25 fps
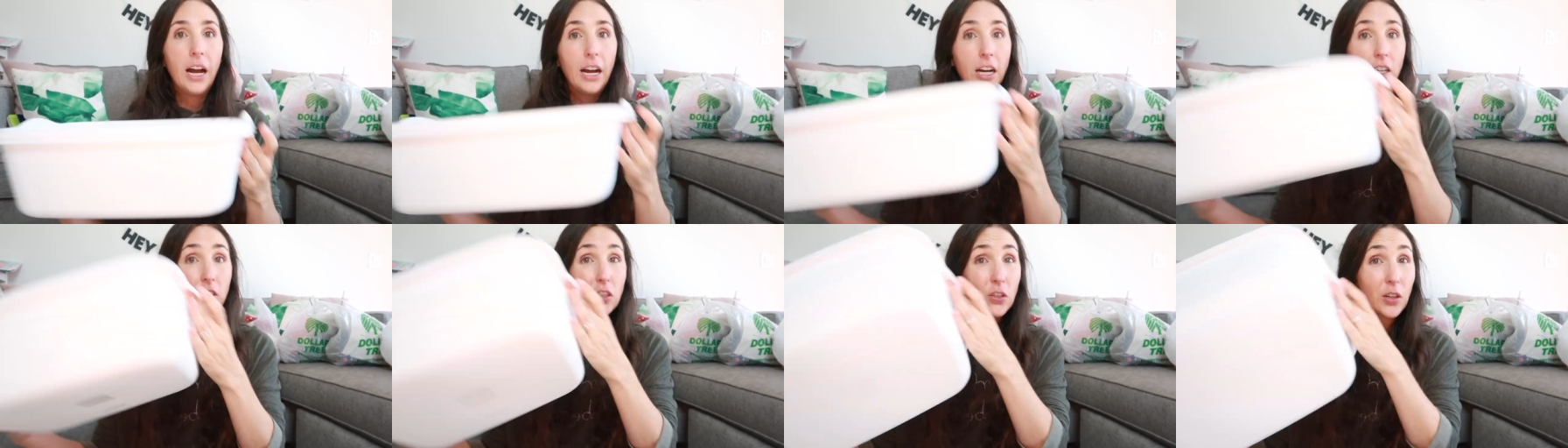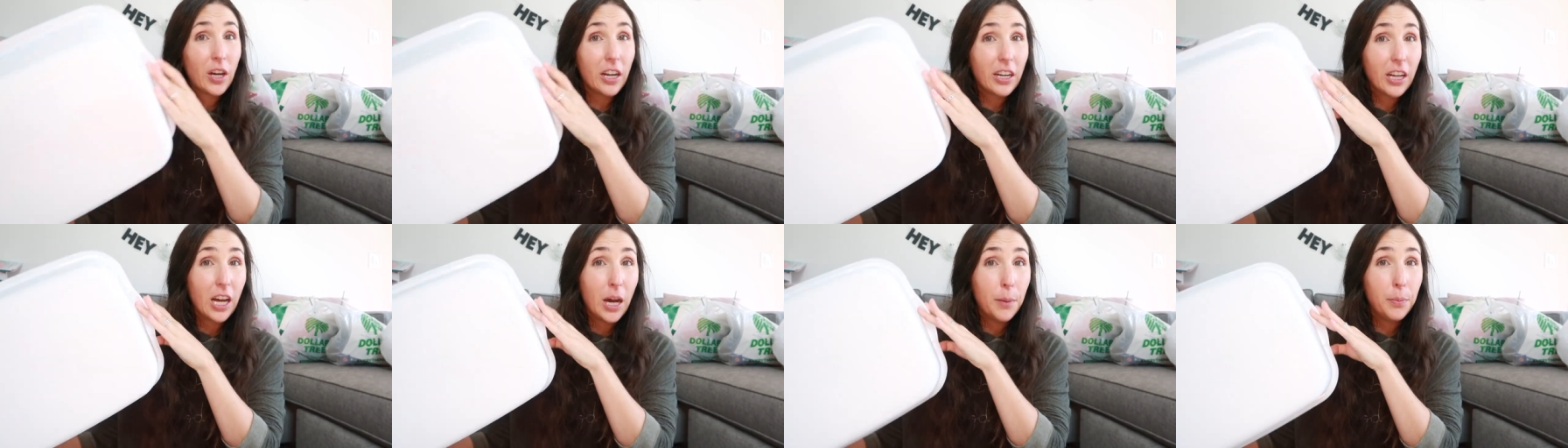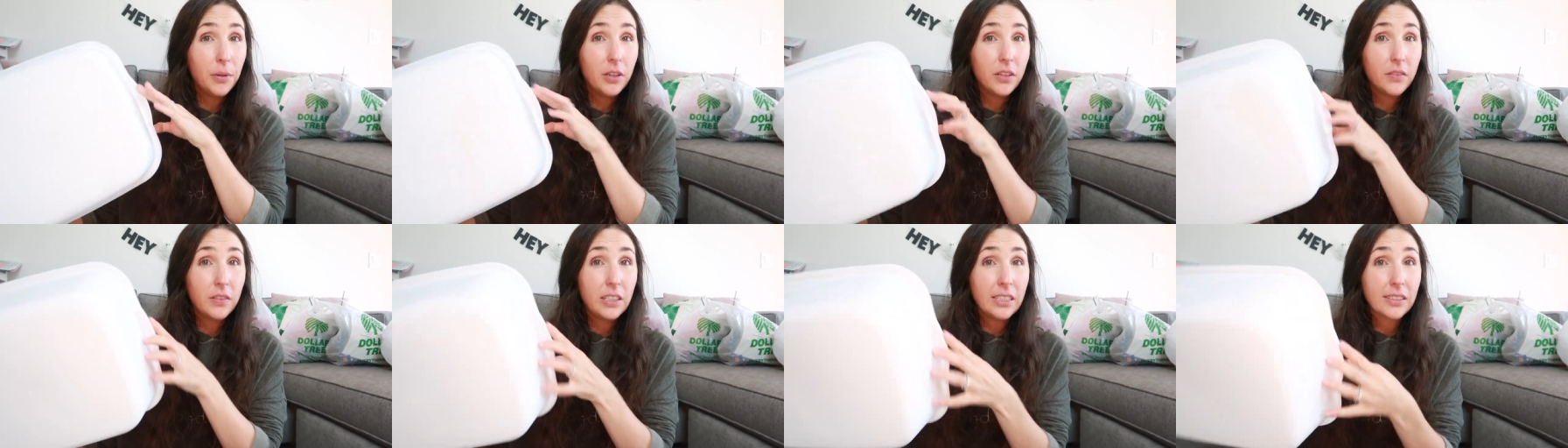I also got a
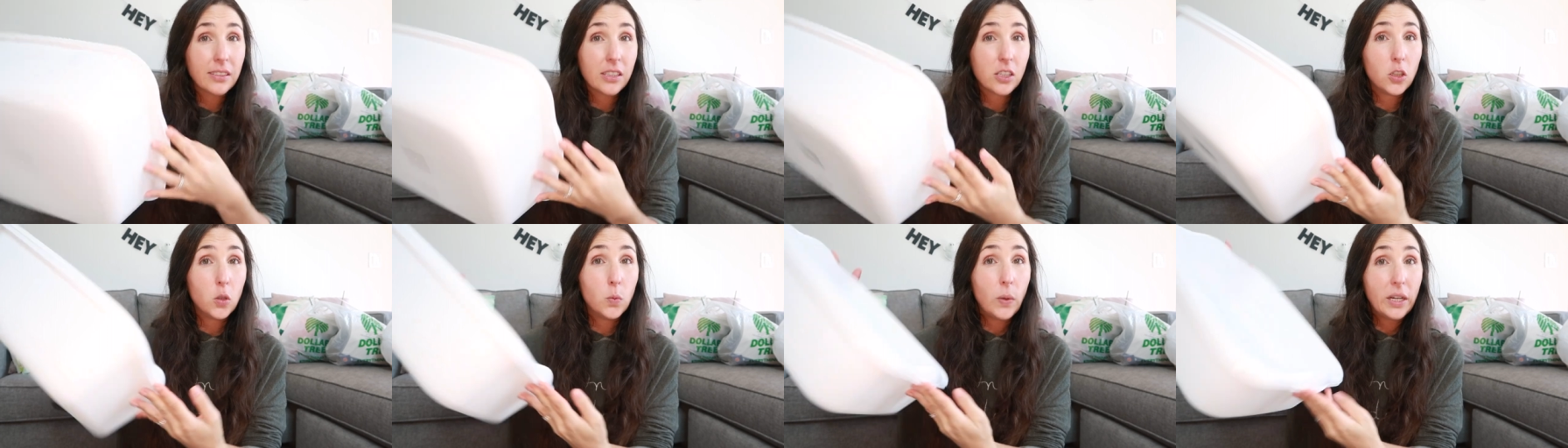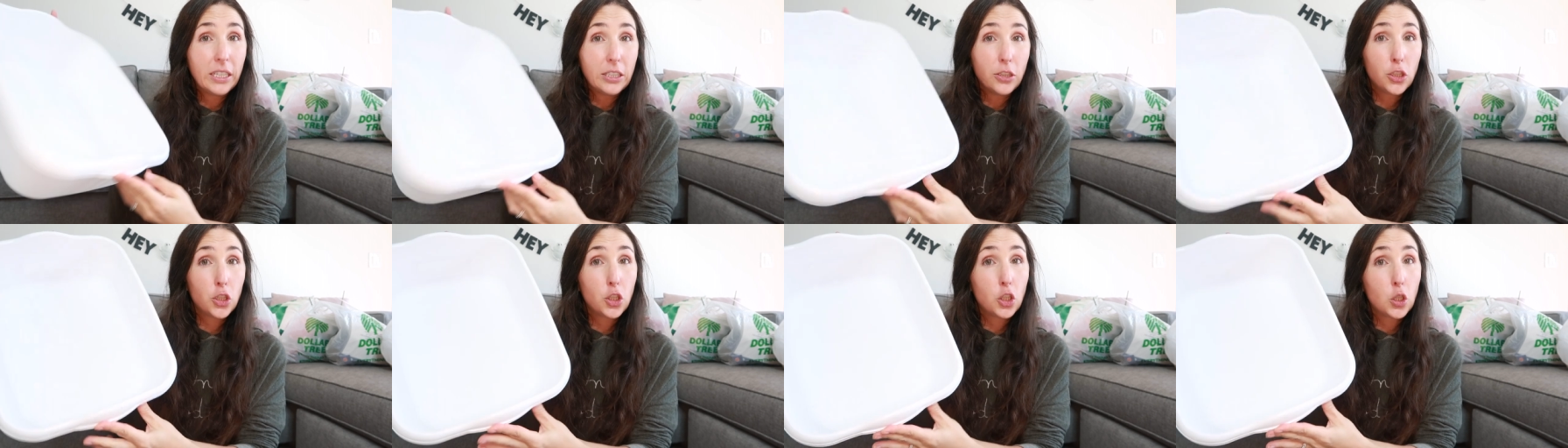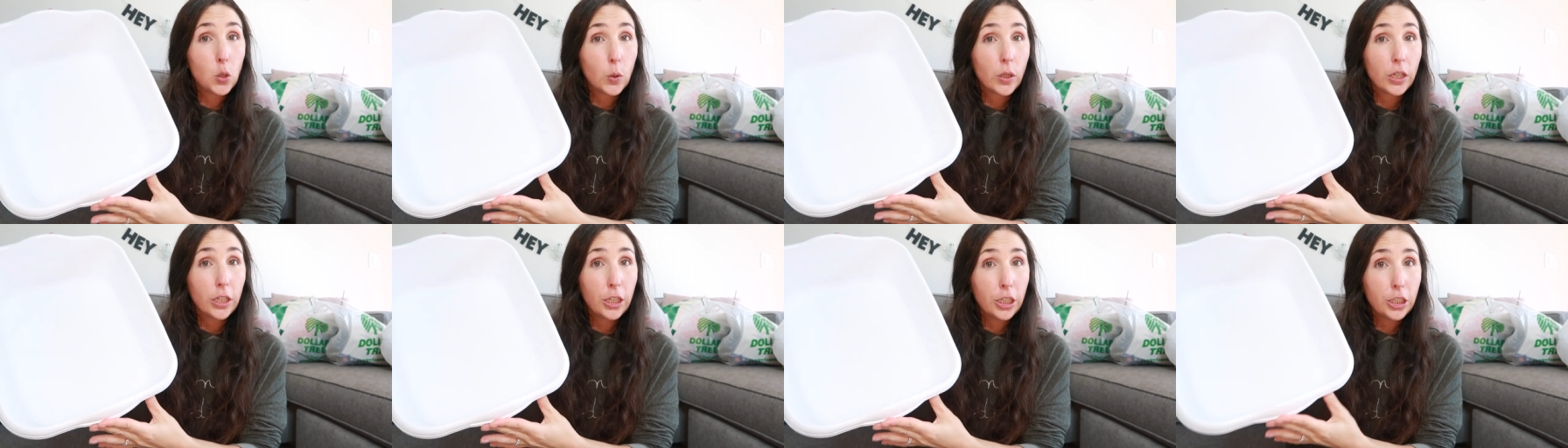couple of these little white
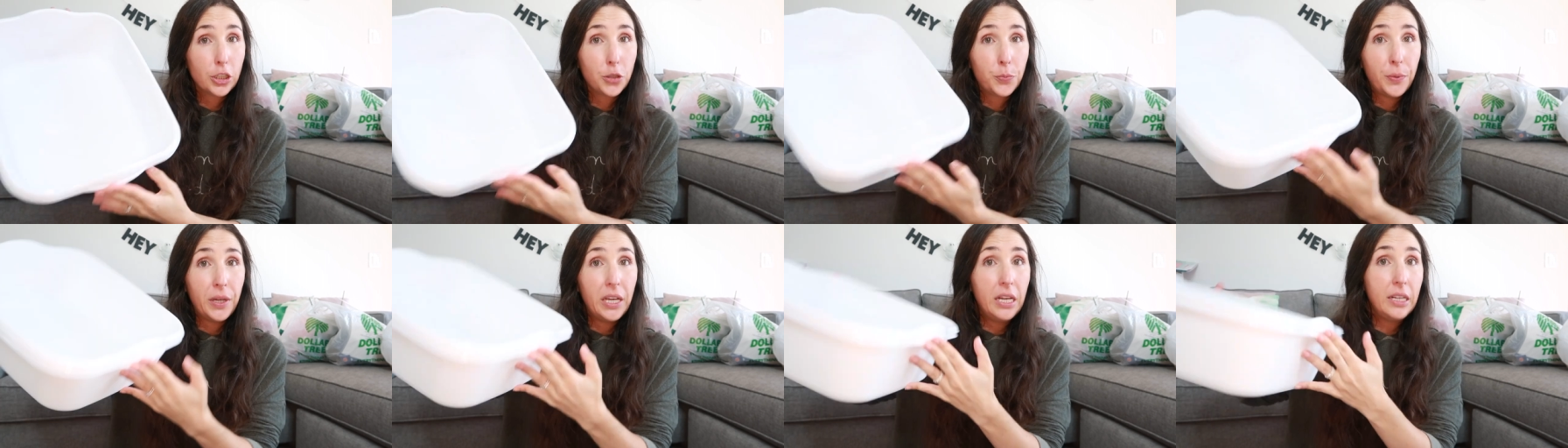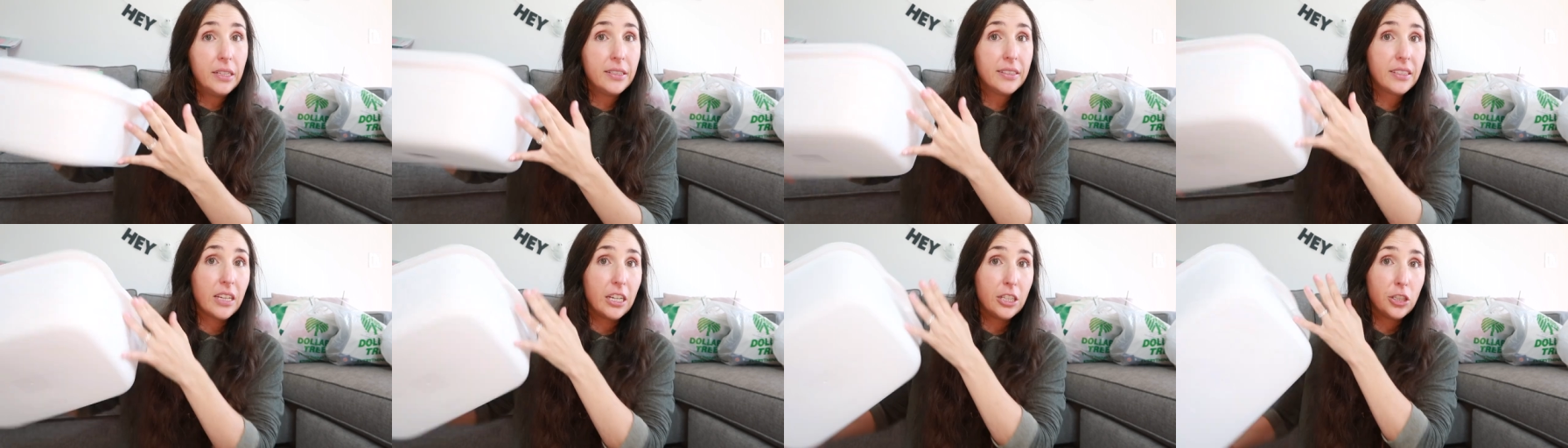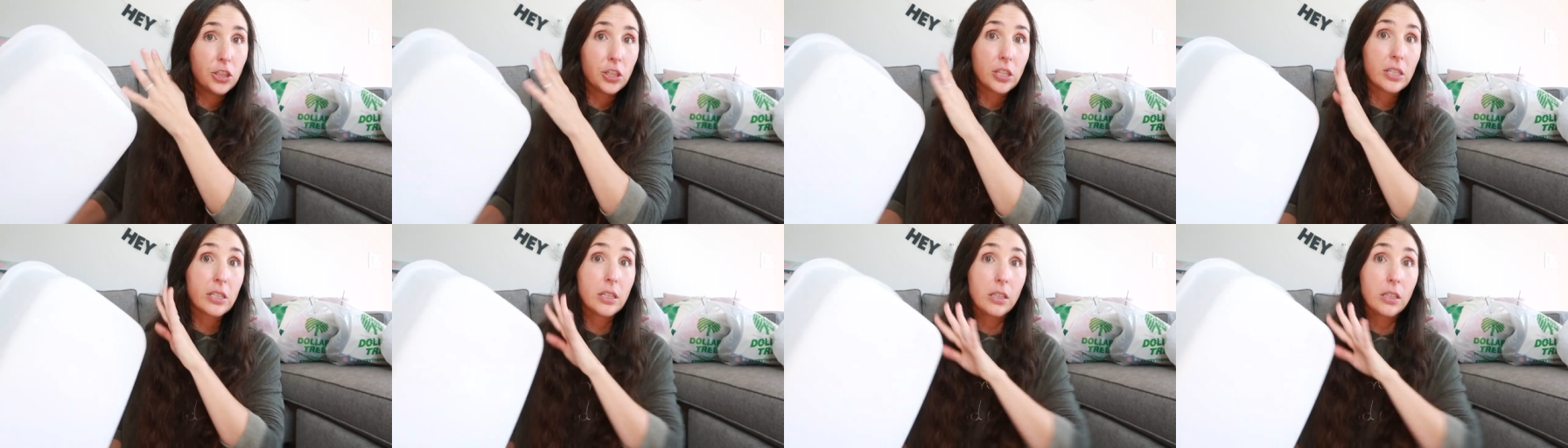storage bins. I just